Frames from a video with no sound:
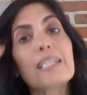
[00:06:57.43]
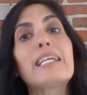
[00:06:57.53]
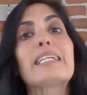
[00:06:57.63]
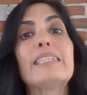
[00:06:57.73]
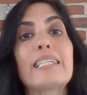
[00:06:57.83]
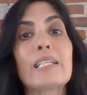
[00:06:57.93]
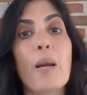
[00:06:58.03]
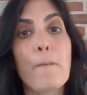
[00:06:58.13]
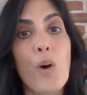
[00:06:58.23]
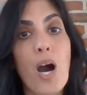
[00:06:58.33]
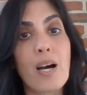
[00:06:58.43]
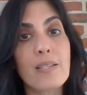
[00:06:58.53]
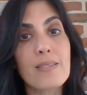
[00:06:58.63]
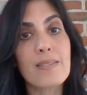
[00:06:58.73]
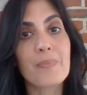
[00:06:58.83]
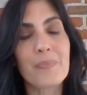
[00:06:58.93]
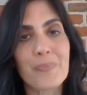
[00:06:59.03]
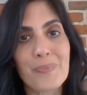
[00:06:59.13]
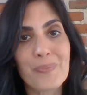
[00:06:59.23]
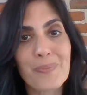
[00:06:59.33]
click pause
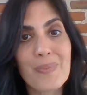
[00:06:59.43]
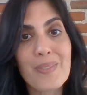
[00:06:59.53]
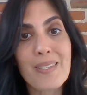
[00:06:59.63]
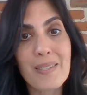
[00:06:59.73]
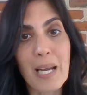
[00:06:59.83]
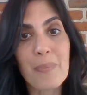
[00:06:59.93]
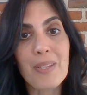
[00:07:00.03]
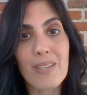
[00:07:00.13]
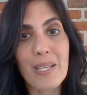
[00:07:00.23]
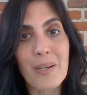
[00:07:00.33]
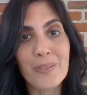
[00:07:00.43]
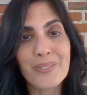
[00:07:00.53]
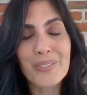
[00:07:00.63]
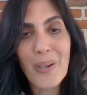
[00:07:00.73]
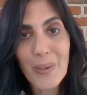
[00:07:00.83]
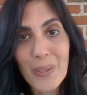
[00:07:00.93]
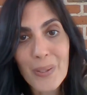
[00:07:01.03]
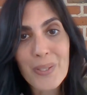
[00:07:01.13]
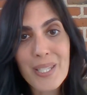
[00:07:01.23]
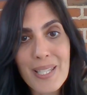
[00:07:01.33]
to stop the video, go
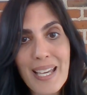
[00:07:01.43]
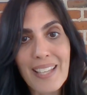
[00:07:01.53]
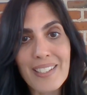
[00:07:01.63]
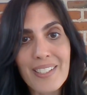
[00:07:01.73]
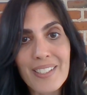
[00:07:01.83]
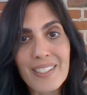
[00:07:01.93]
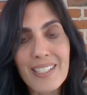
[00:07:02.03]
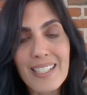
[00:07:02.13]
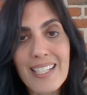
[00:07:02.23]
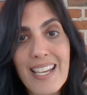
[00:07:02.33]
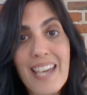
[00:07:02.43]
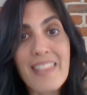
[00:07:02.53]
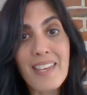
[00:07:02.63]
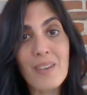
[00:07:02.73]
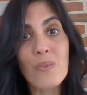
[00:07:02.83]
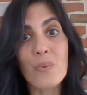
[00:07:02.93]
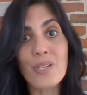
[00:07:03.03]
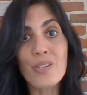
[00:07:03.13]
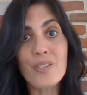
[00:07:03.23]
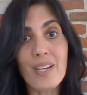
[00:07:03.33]
to the calendar, and then when
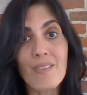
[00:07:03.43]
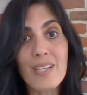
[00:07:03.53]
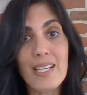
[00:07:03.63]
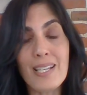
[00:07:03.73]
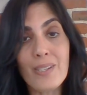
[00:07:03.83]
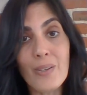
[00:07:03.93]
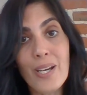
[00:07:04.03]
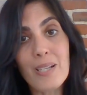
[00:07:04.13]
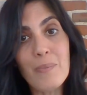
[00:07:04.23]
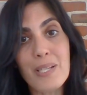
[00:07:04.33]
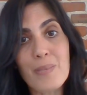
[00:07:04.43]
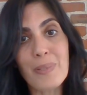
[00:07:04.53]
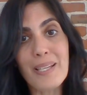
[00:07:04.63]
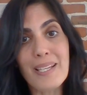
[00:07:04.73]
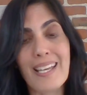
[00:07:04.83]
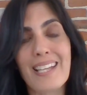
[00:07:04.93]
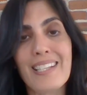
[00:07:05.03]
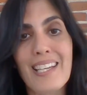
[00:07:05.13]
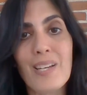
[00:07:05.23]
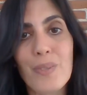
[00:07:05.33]
you're done reading, go ahead and press play again and we'll